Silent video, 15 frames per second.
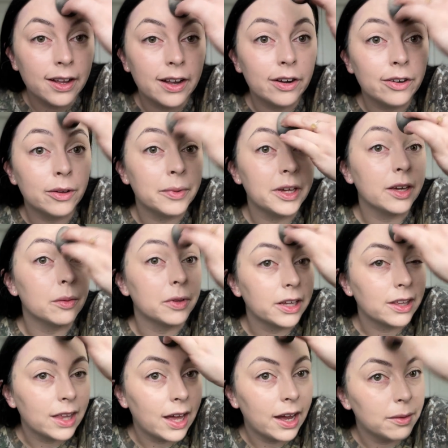know makeup like
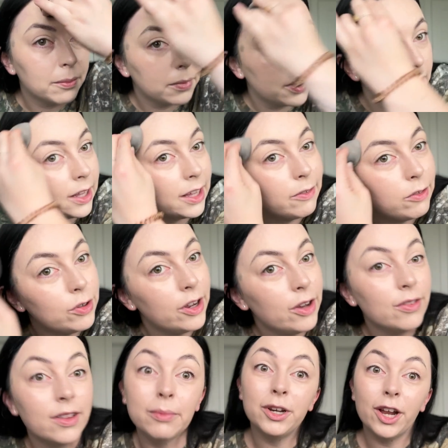that, but if you know,
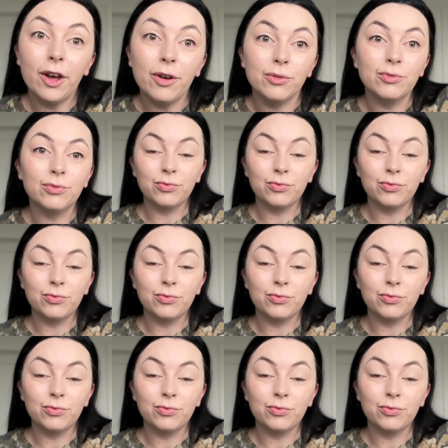let me know.